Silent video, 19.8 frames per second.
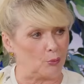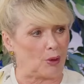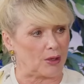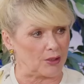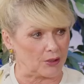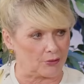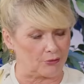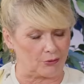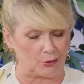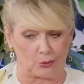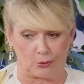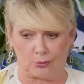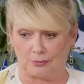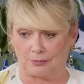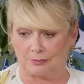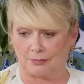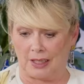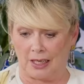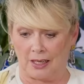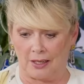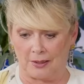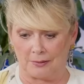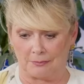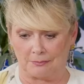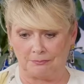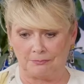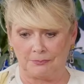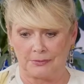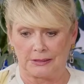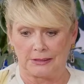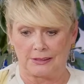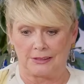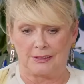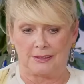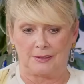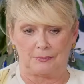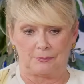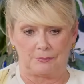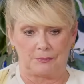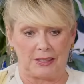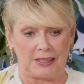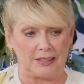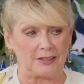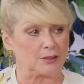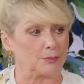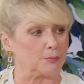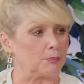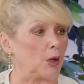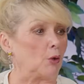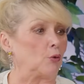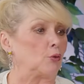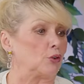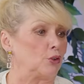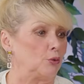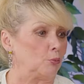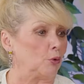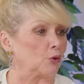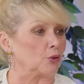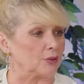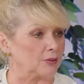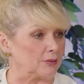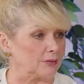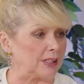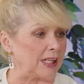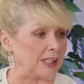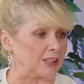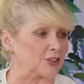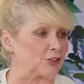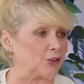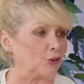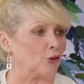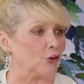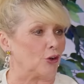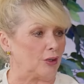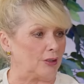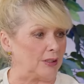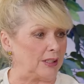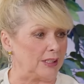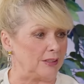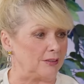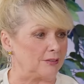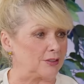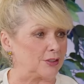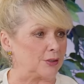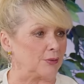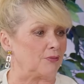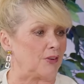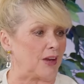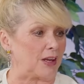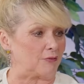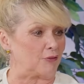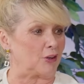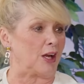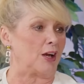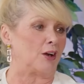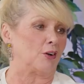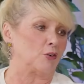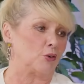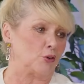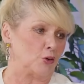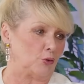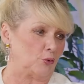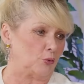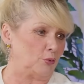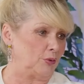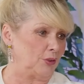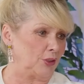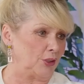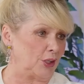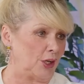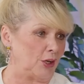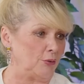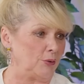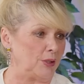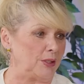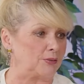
wonderful um, he's the bloke you want next door he's your favorite uncle you know yeah.